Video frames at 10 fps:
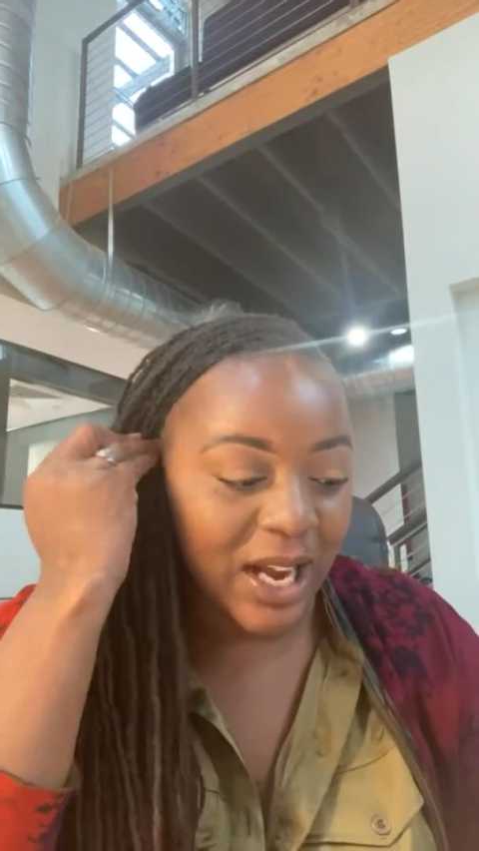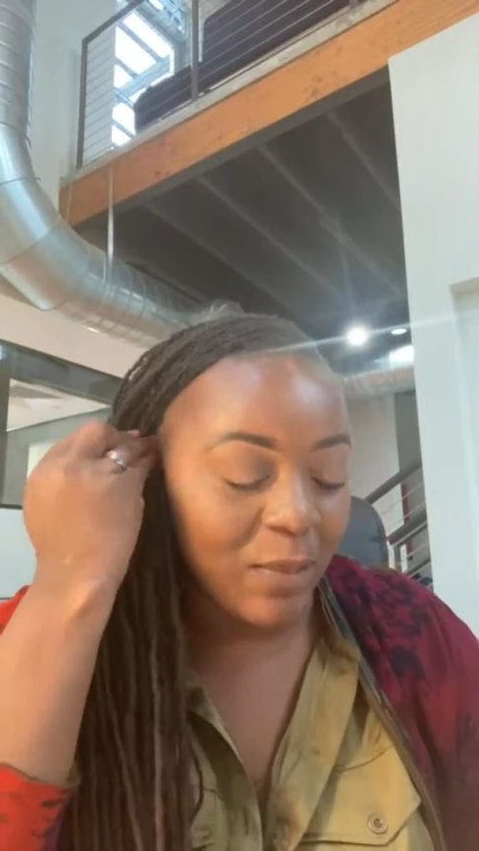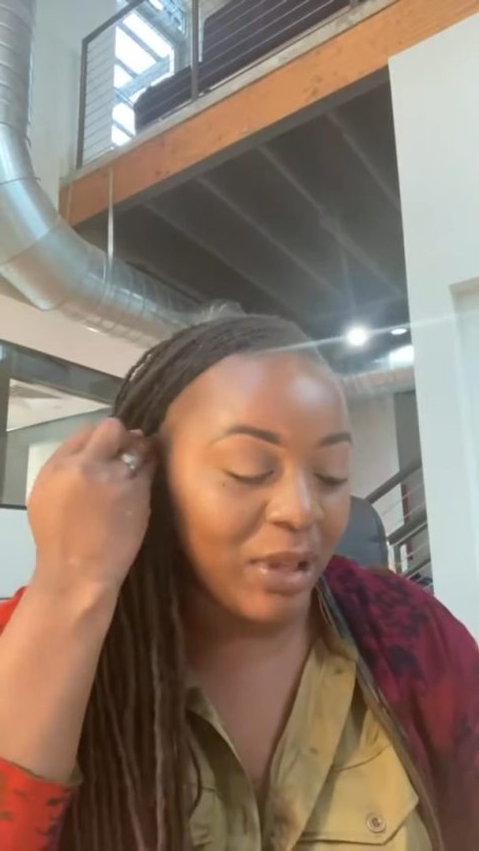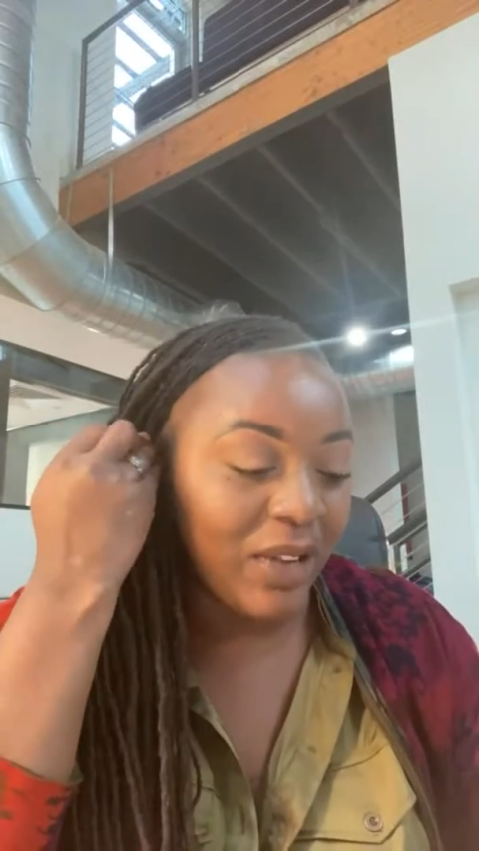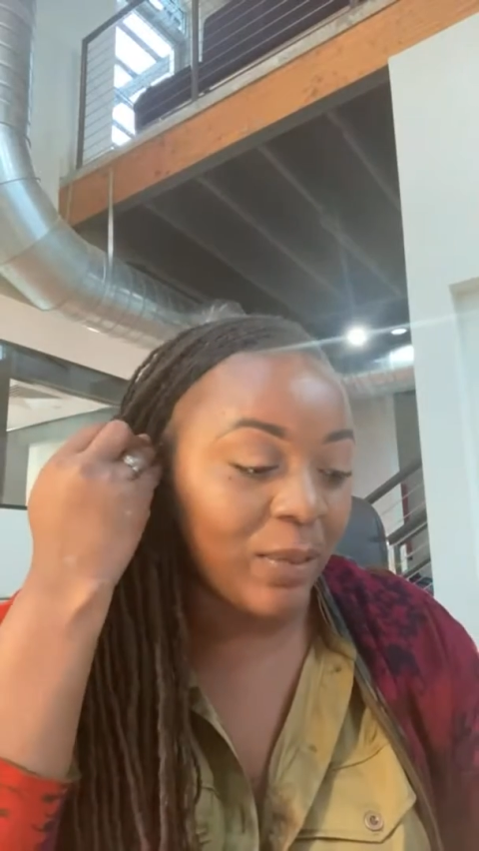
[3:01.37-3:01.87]

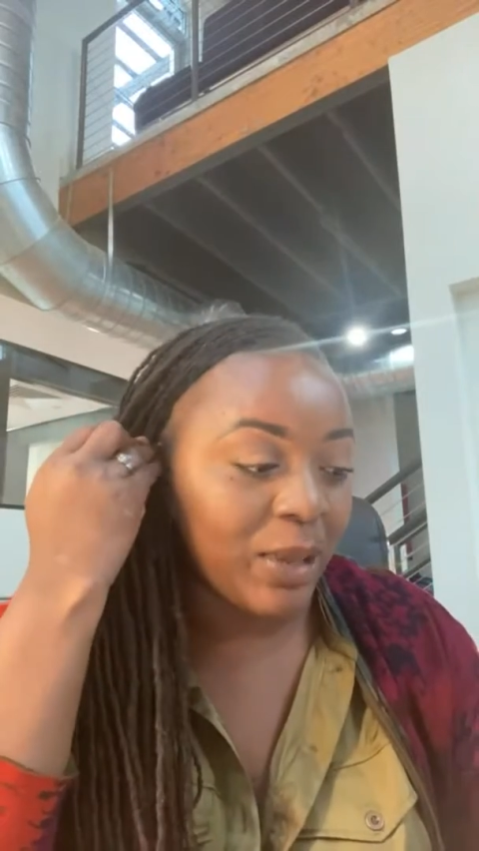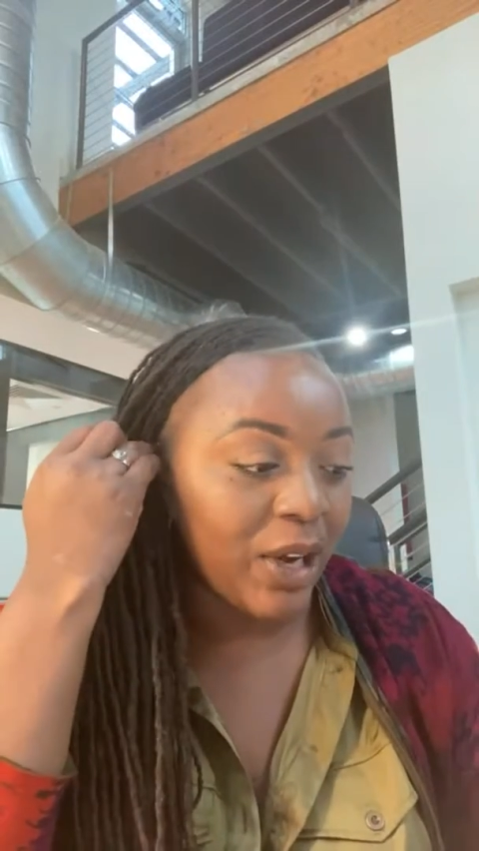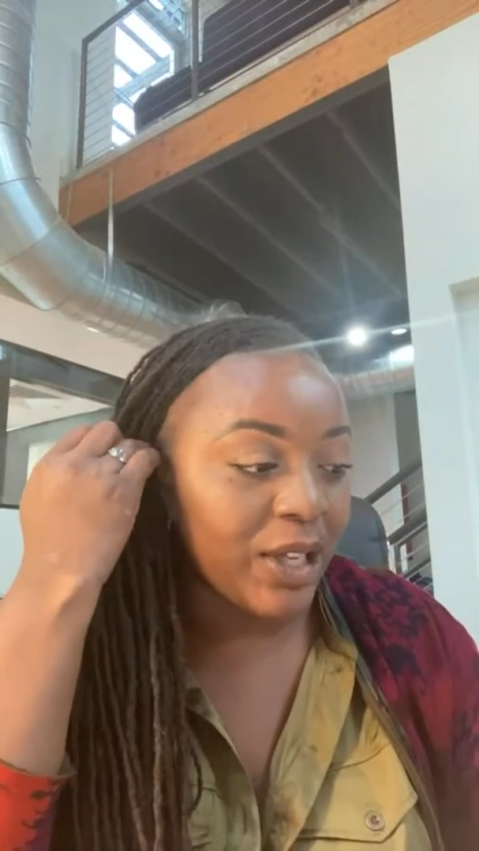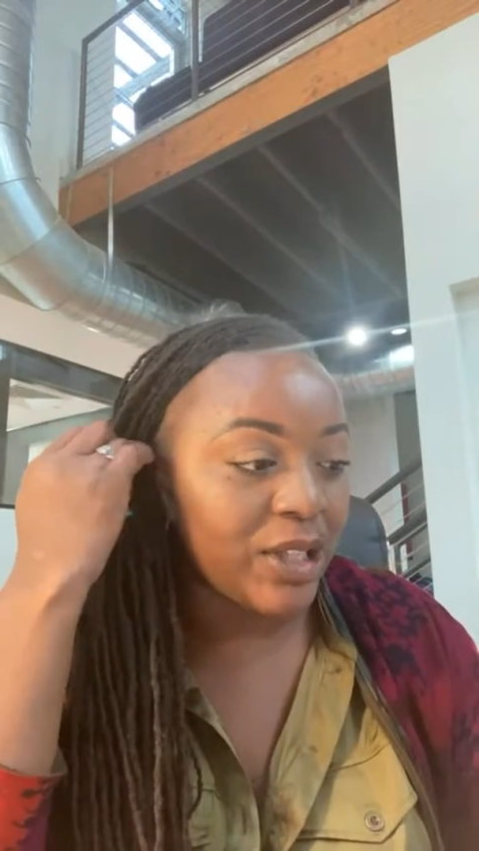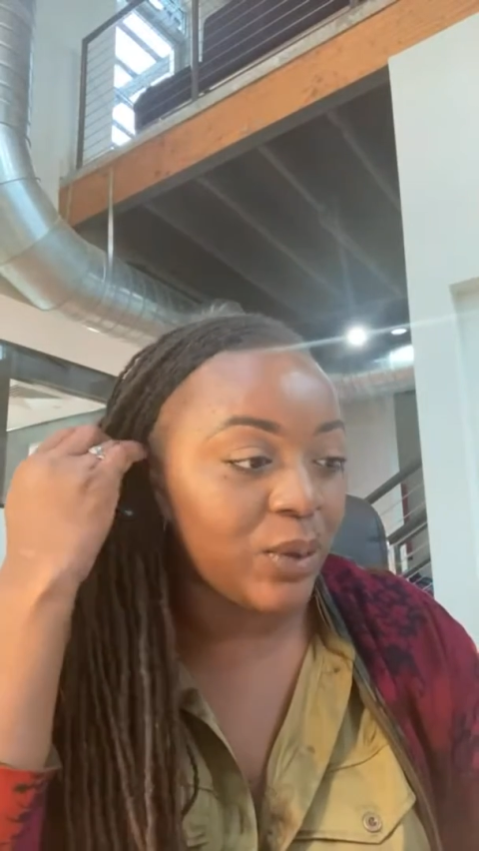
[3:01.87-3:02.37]
can believe I'm
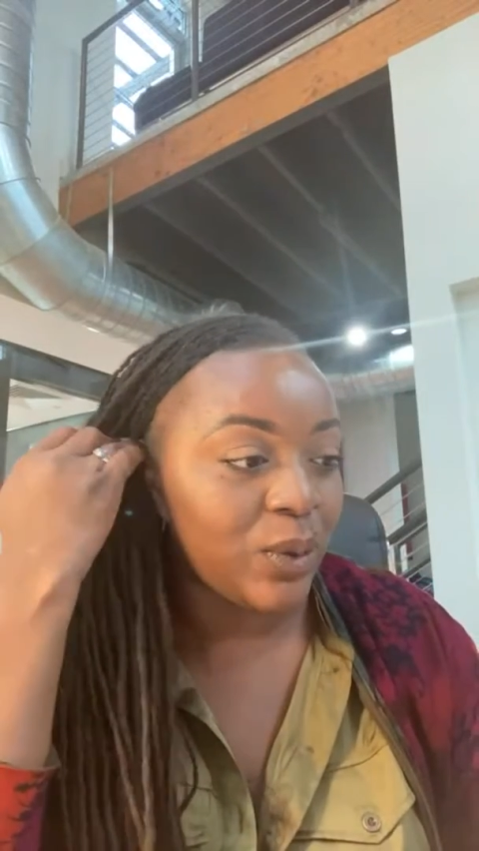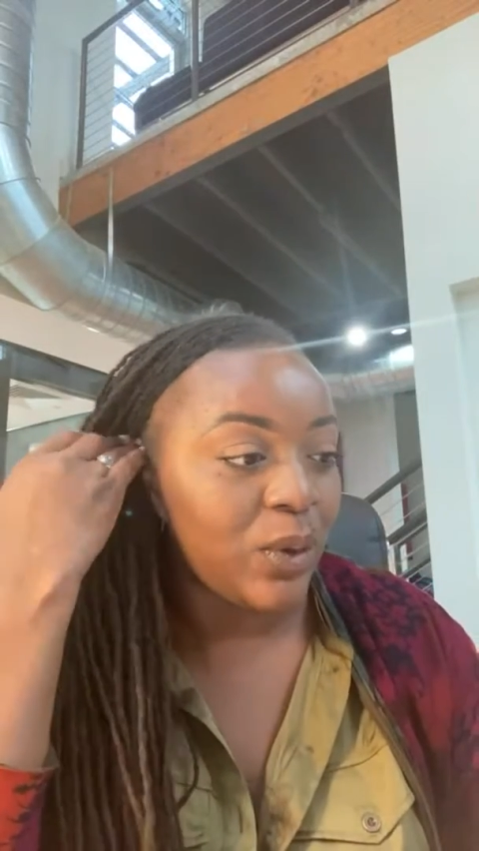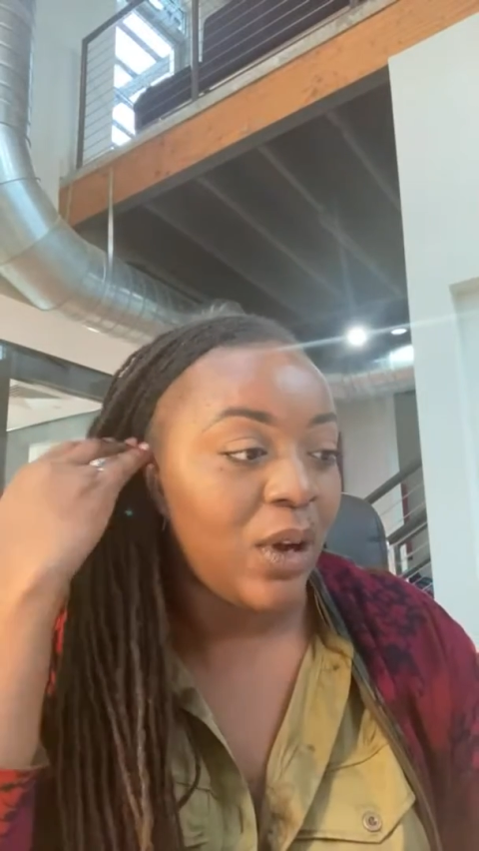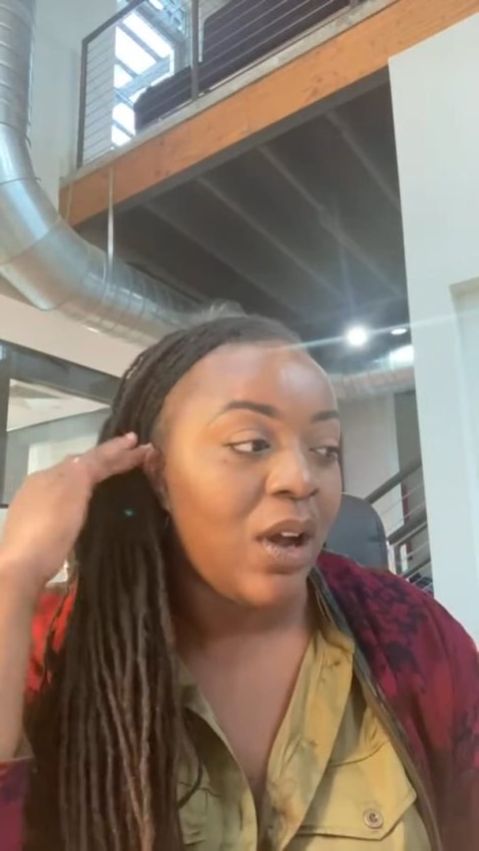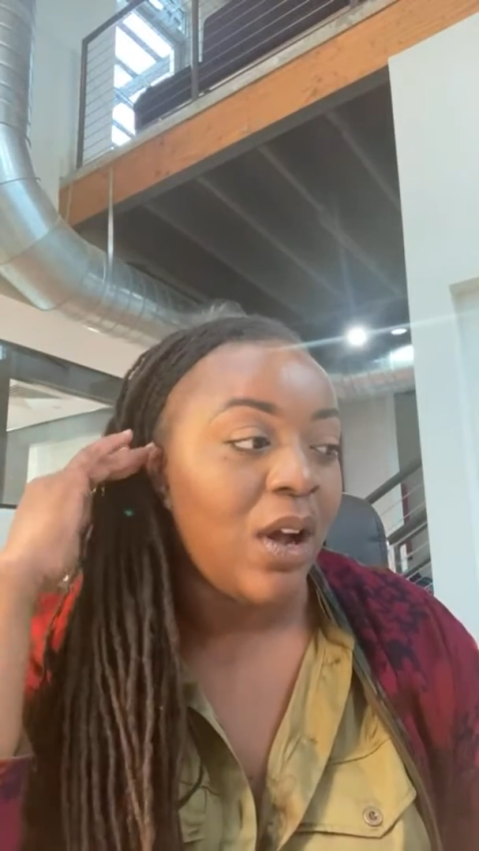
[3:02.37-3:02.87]
32
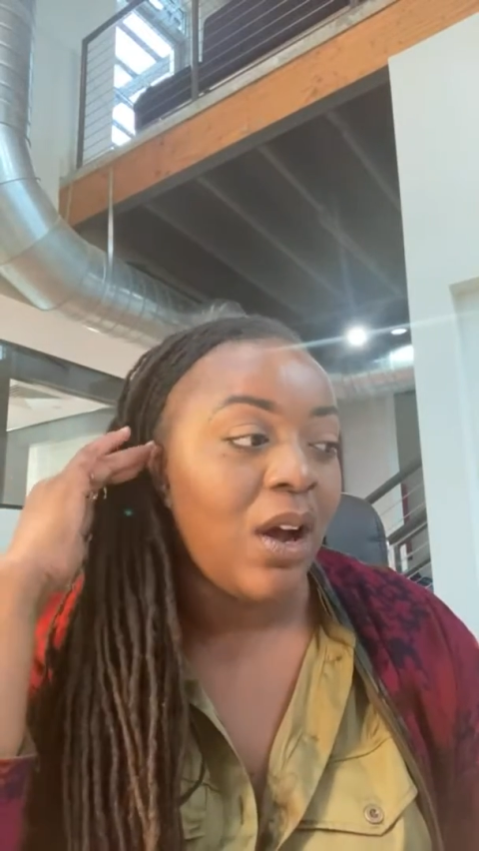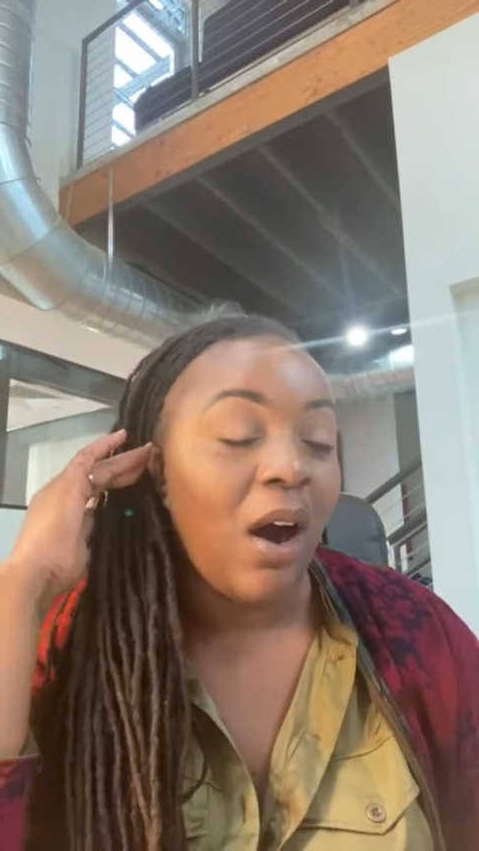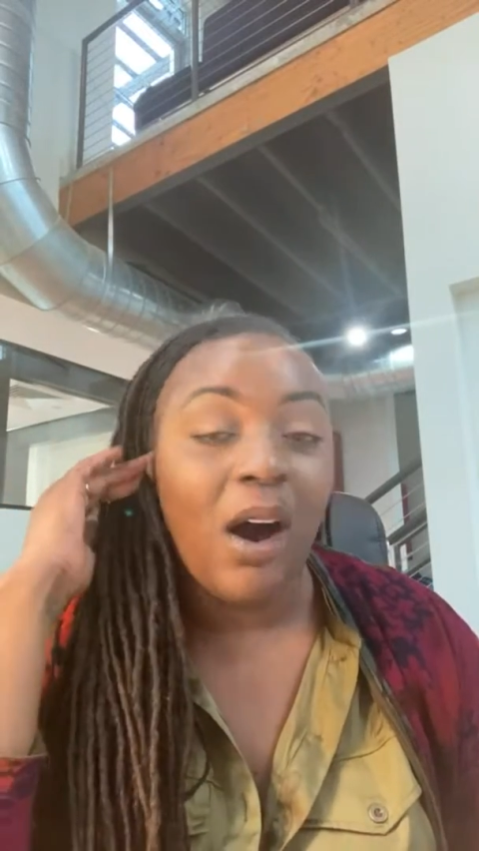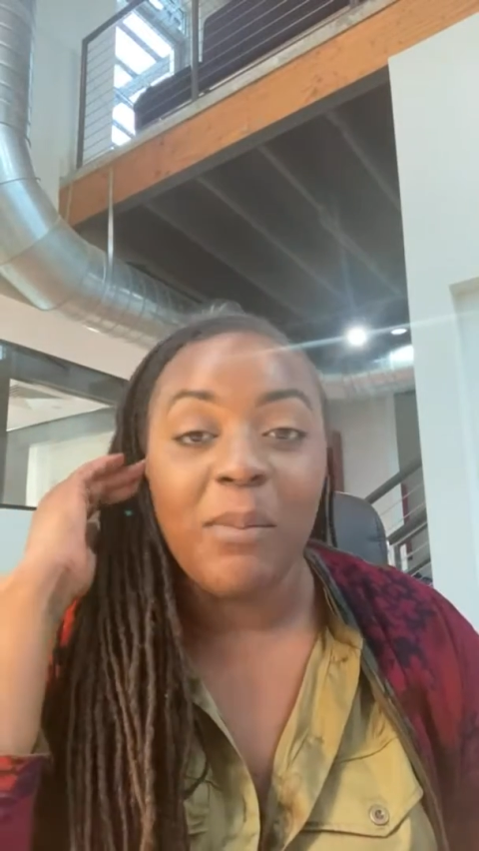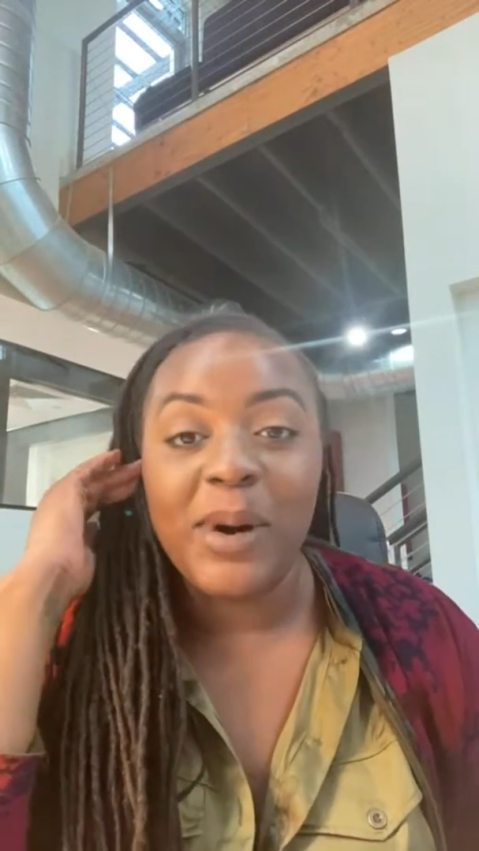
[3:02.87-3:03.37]

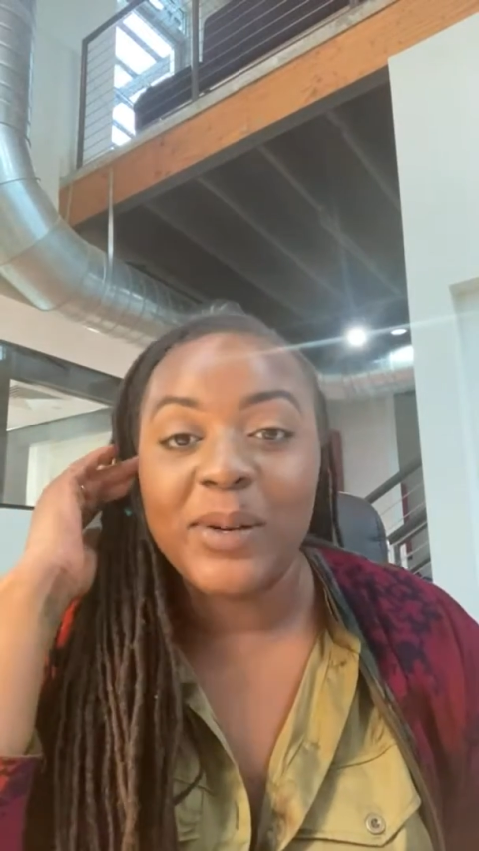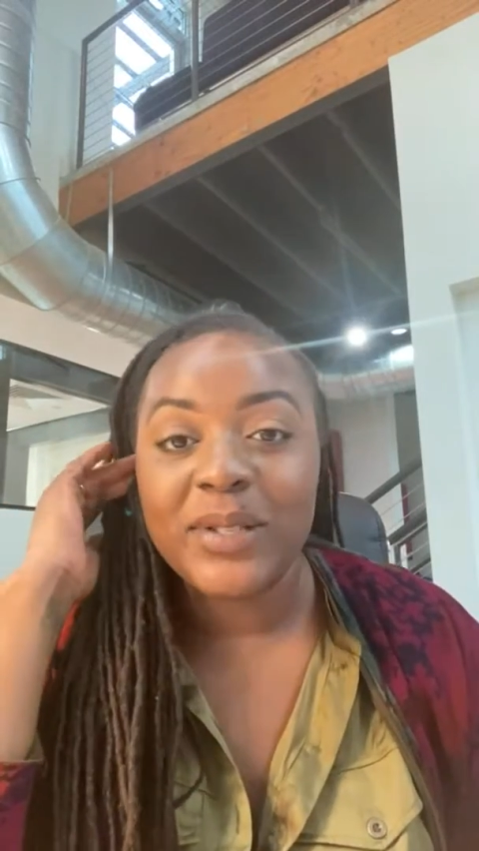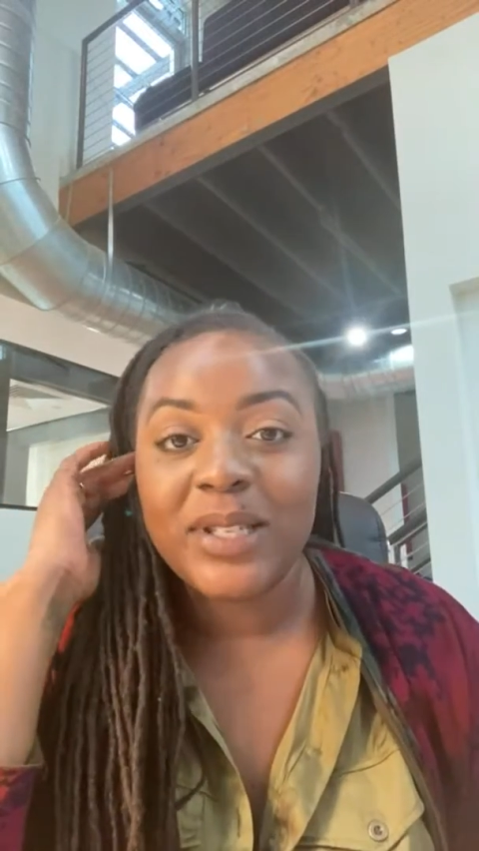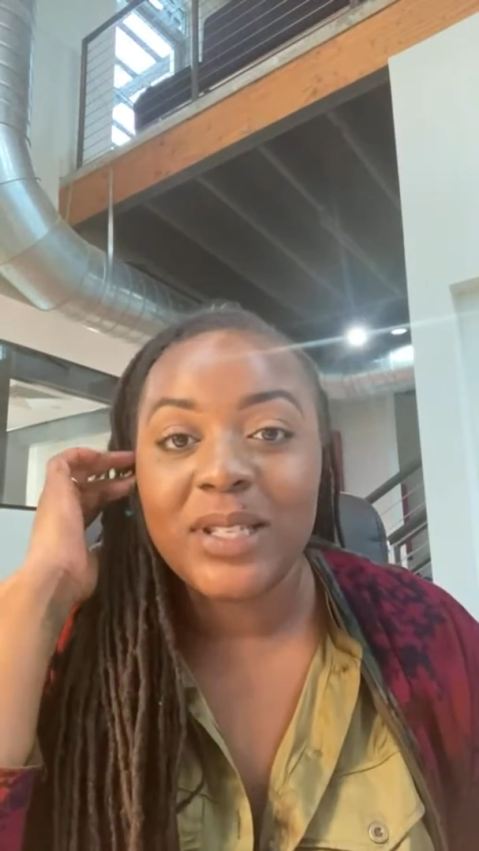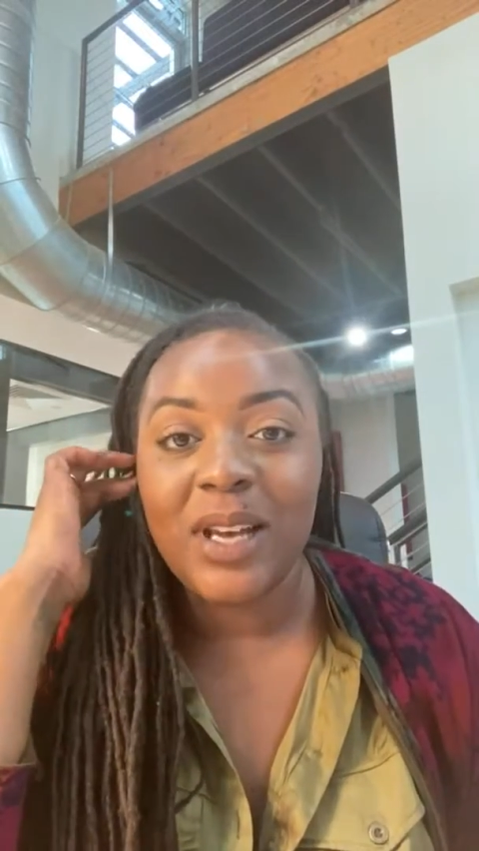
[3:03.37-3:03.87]
almost.